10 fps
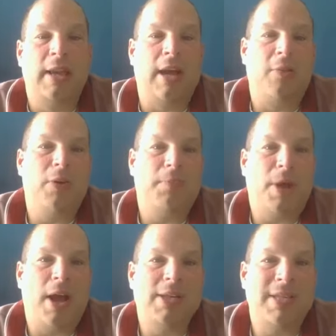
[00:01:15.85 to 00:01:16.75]
Now, I want to
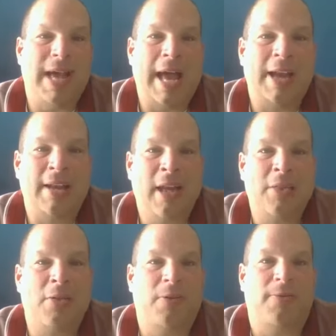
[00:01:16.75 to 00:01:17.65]
pause and add
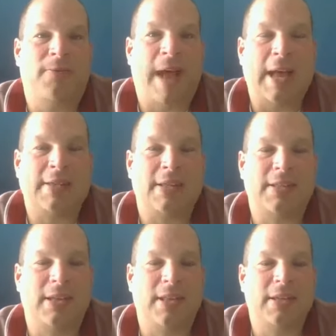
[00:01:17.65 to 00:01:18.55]
another facet
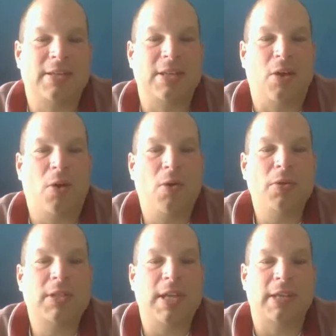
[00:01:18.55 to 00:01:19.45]
to this. The
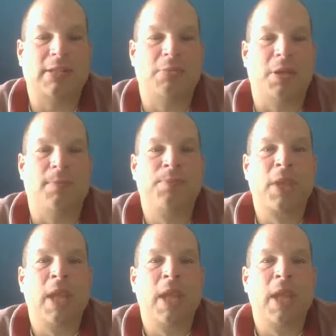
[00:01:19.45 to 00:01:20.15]
Old Testament